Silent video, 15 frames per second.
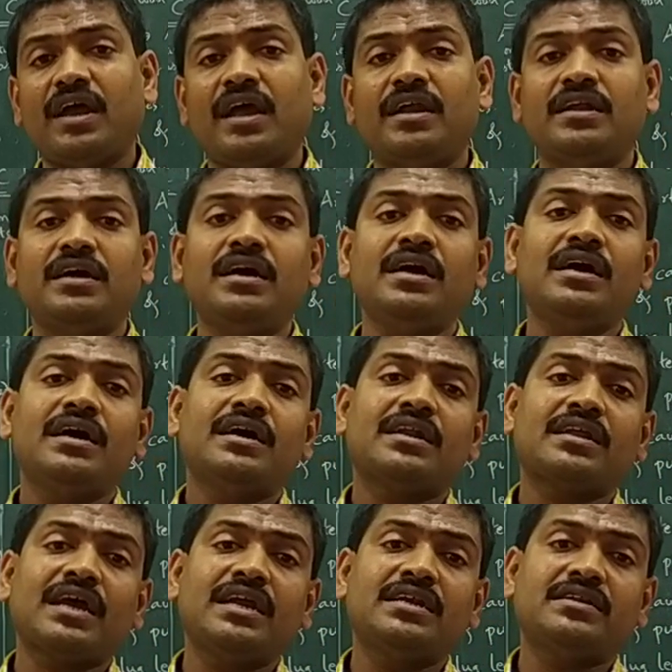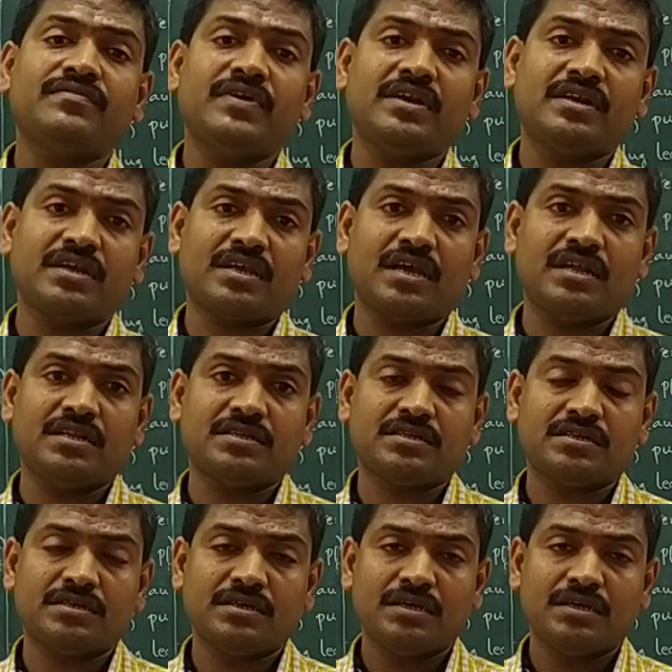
and right ventricles.